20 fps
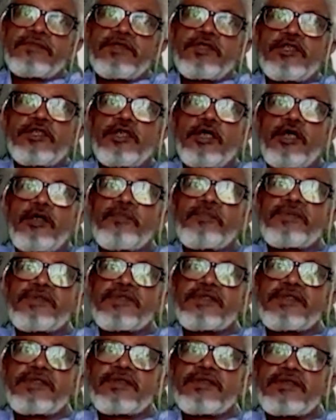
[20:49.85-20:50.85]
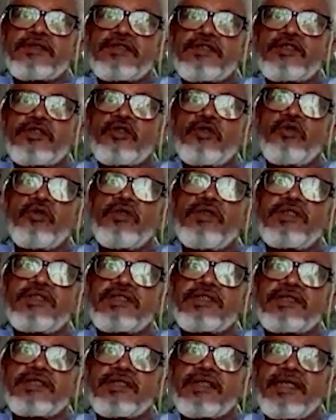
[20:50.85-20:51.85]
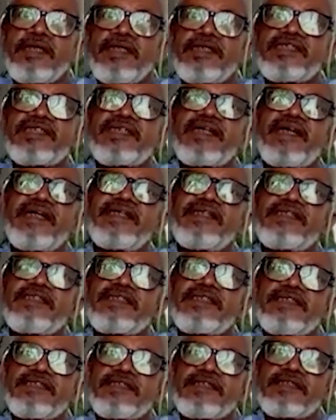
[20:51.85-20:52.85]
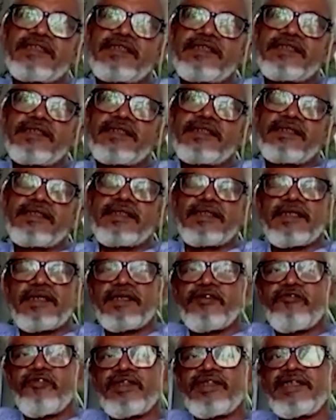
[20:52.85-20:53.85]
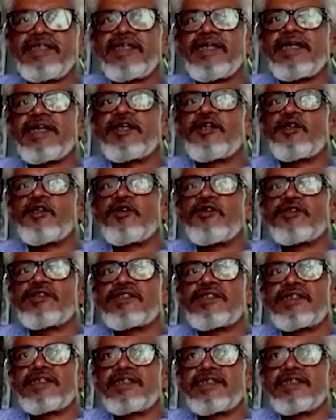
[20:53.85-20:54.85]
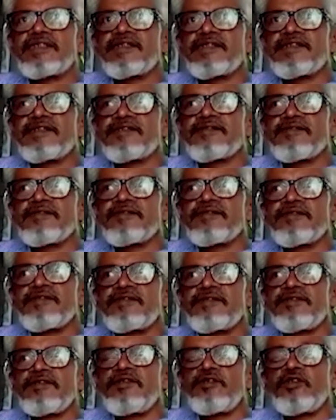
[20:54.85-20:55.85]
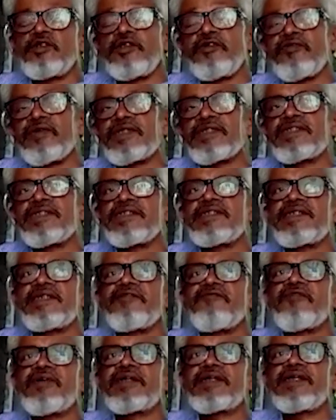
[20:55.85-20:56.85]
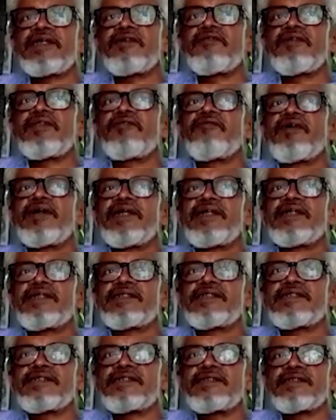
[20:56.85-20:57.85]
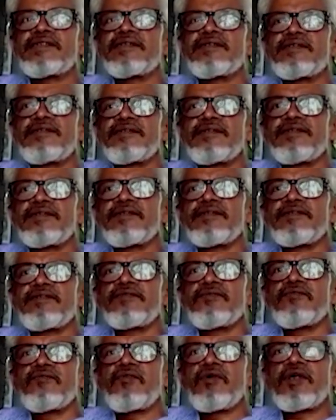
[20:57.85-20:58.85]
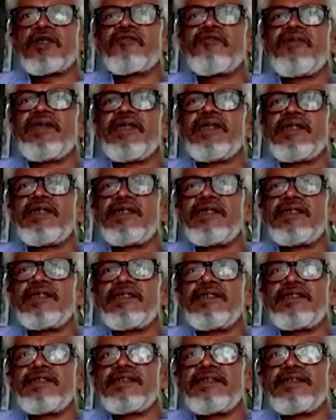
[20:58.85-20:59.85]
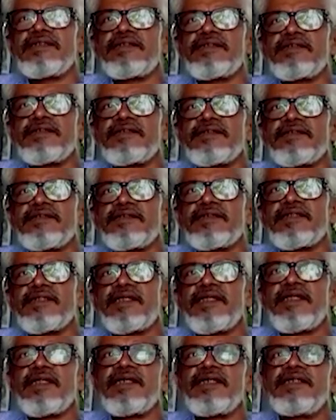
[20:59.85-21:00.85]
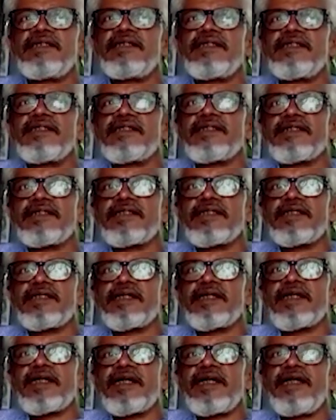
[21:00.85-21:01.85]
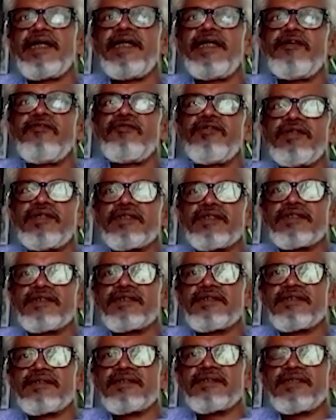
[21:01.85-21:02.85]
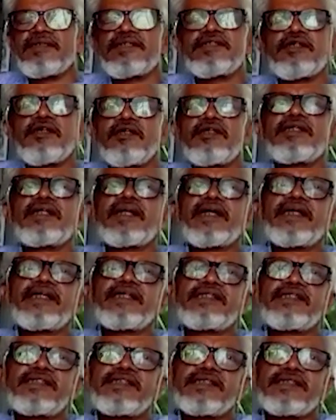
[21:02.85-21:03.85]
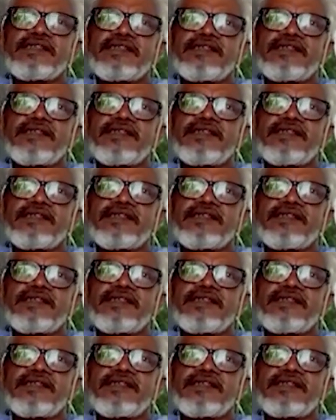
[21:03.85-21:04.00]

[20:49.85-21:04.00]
shops, schools, and shrines, everything are closed. Universe is infected with virus. What we earned, learned, and lived is all trash.